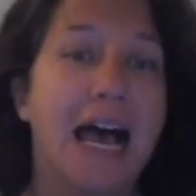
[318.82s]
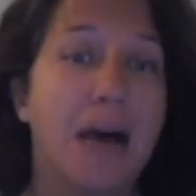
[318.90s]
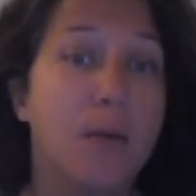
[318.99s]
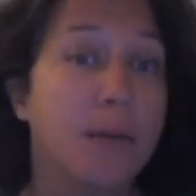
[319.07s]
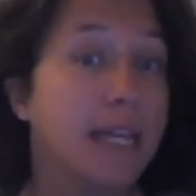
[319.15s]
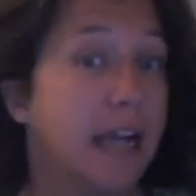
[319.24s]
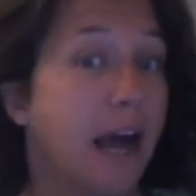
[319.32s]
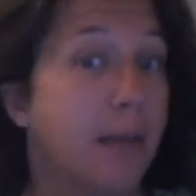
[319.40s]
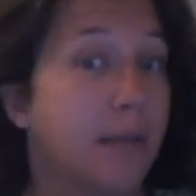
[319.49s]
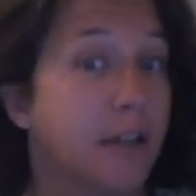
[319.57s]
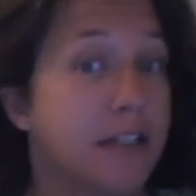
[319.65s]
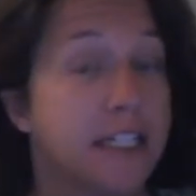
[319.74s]
We can
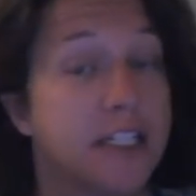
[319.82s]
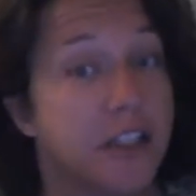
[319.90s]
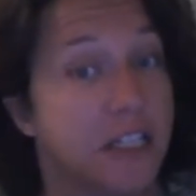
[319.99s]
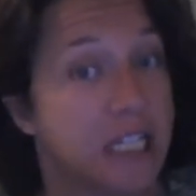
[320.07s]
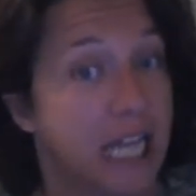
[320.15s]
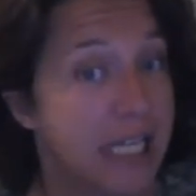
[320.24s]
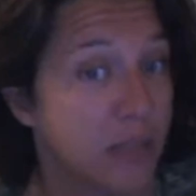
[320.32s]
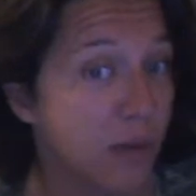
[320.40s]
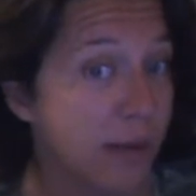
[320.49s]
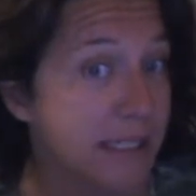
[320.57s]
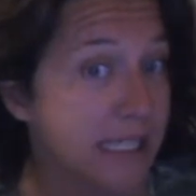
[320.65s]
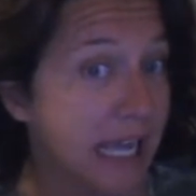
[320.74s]
upload it to the class
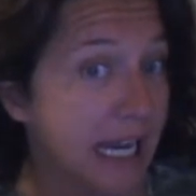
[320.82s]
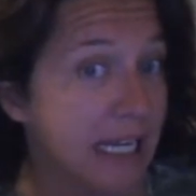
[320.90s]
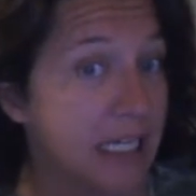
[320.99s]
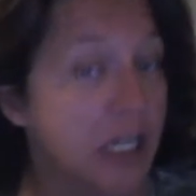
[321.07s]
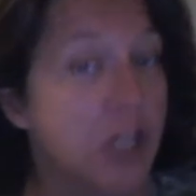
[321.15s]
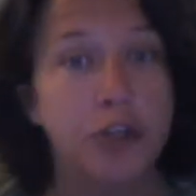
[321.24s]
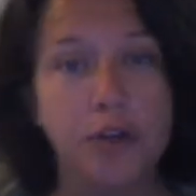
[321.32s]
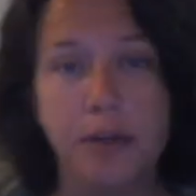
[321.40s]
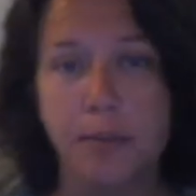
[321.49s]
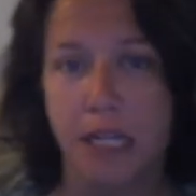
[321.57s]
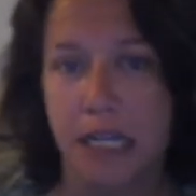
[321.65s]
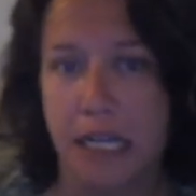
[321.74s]
website. You can
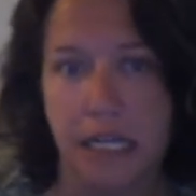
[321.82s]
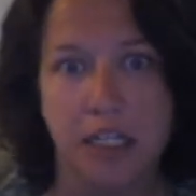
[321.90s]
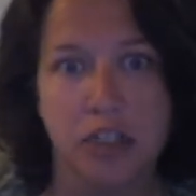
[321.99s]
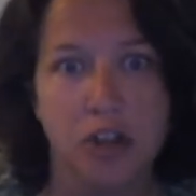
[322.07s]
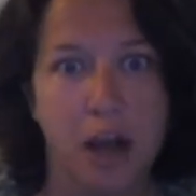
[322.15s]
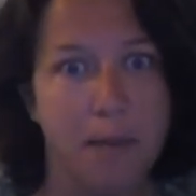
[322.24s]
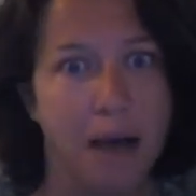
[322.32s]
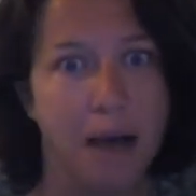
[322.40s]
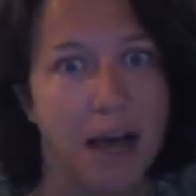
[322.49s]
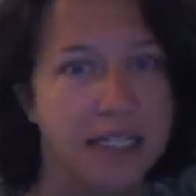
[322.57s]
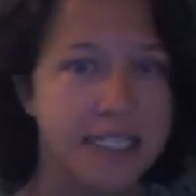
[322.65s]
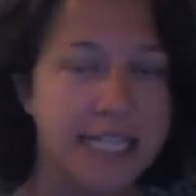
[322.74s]
put it in the
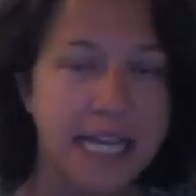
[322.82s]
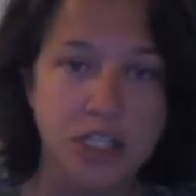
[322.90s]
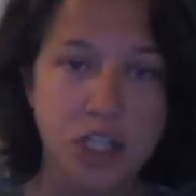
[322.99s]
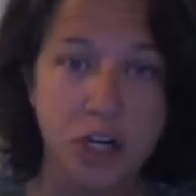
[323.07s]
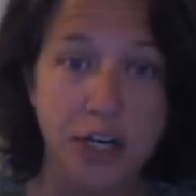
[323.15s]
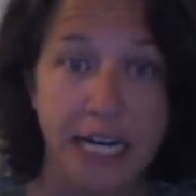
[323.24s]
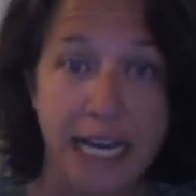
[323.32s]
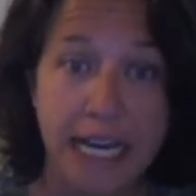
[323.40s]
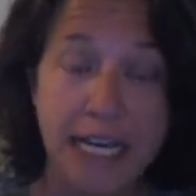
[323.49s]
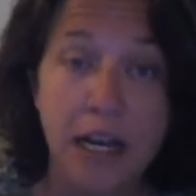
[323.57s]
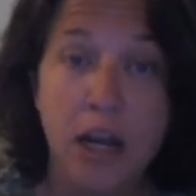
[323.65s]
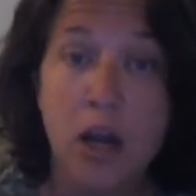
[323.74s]
Dropbox and turn it in,
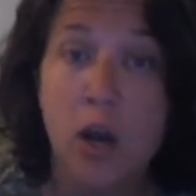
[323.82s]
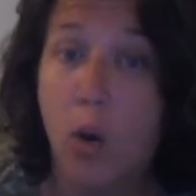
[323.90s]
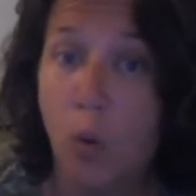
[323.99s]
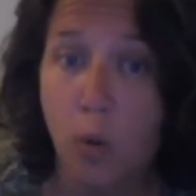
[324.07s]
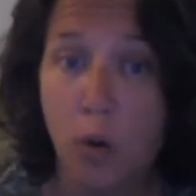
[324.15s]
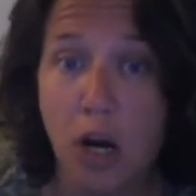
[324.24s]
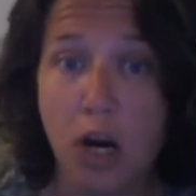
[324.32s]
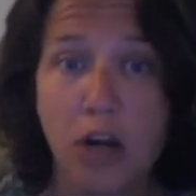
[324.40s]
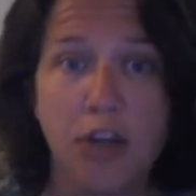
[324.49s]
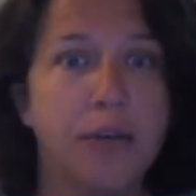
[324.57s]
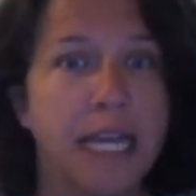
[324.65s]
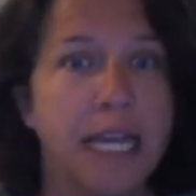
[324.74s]
or you
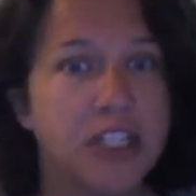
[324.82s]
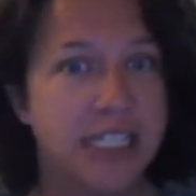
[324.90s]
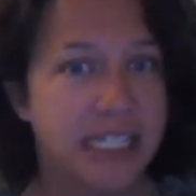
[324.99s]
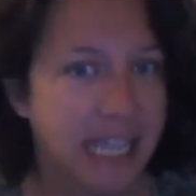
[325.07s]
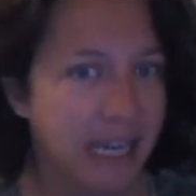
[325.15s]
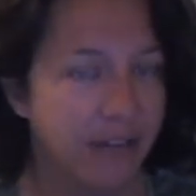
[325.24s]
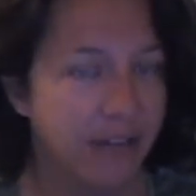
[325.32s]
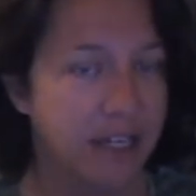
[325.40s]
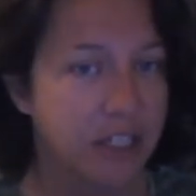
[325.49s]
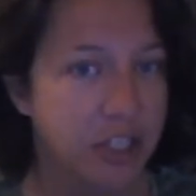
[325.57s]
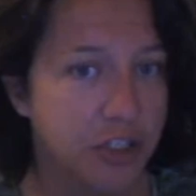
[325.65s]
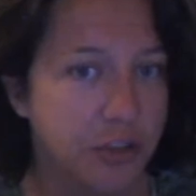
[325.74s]
can just save it
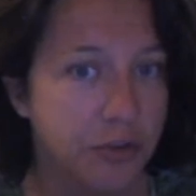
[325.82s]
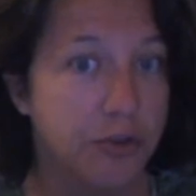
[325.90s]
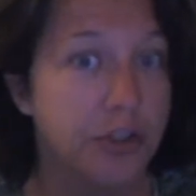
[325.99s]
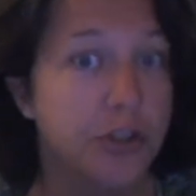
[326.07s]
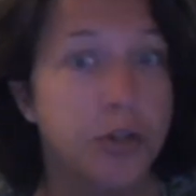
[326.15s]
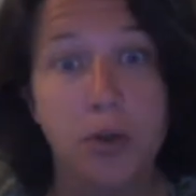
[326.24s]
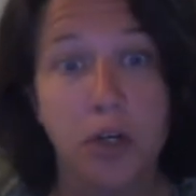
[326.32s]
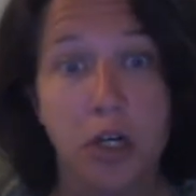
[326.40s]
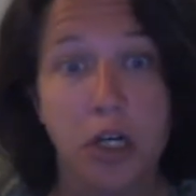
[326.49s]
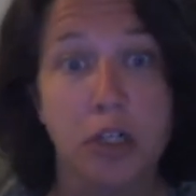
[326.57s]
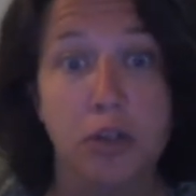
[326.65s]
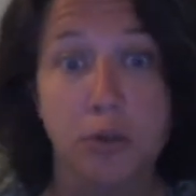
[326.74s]
to your
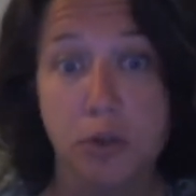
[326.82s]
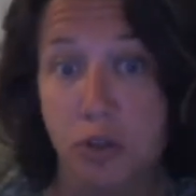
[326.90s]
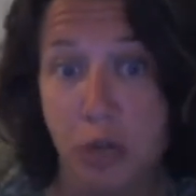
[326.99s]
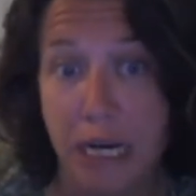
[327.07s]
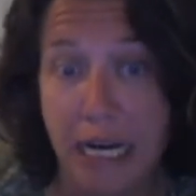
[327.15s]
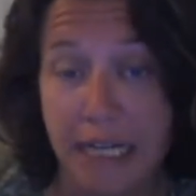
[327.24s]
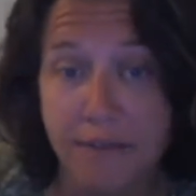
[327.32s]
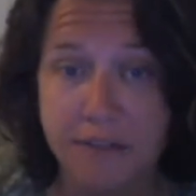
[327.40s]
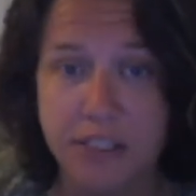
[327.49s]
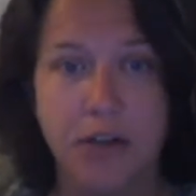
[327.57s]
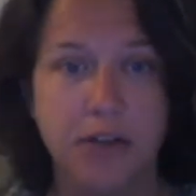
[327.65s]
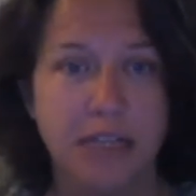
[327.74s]
Google Drive
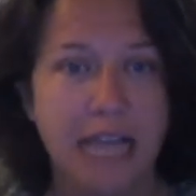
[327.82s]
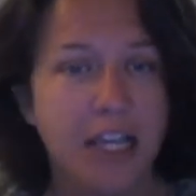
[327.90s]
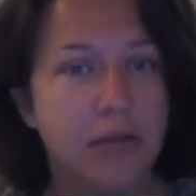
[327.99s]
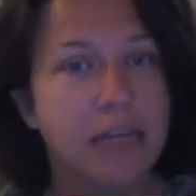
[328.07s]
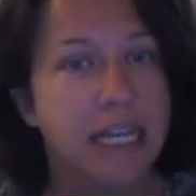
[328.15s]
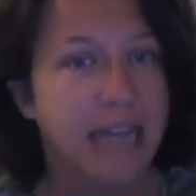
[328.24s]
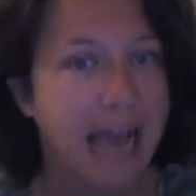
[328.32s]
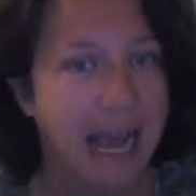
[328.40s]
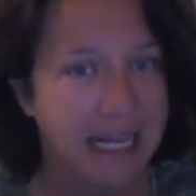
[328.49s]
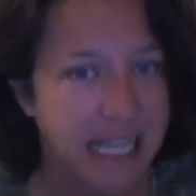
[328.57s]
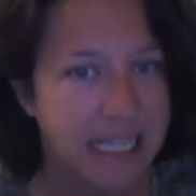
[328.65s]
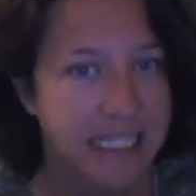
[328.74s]
so that you can
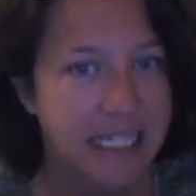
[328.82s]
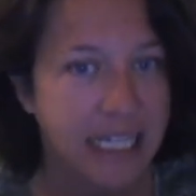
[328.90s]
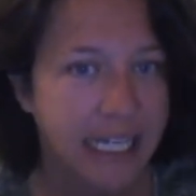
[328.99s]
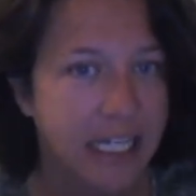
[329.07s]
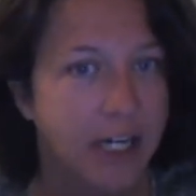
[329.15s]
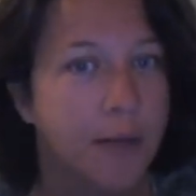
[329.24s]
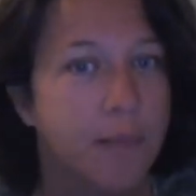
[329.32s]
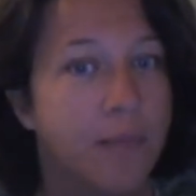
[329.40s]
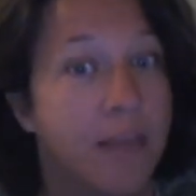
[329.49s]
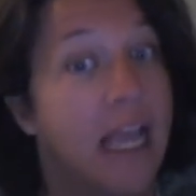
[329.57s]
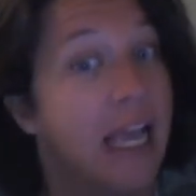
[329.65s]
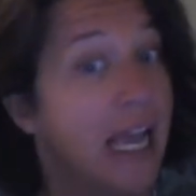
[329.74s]
access it later.
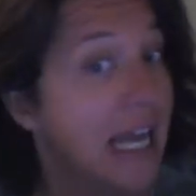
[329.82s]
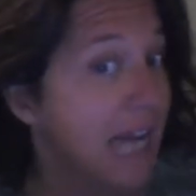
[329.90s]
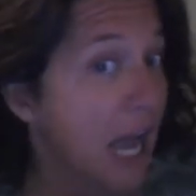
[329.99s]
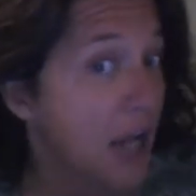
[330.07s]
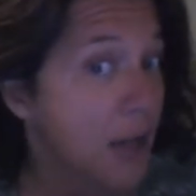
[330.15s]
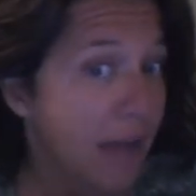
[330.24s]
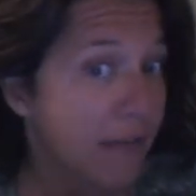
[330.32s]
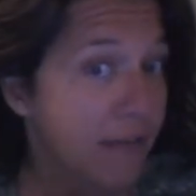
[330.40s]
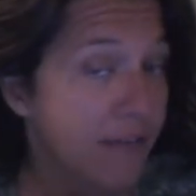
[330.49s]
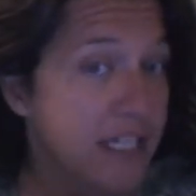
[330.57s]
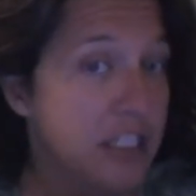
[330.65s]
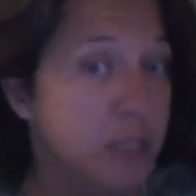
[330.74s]
And now you have a
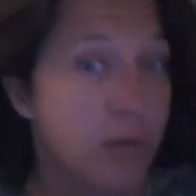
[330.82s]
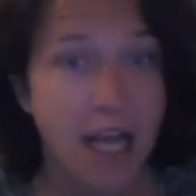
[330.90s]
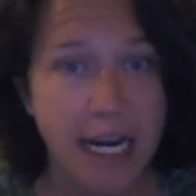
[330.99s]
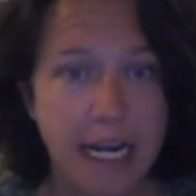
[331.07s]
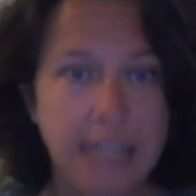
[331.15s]
finished product.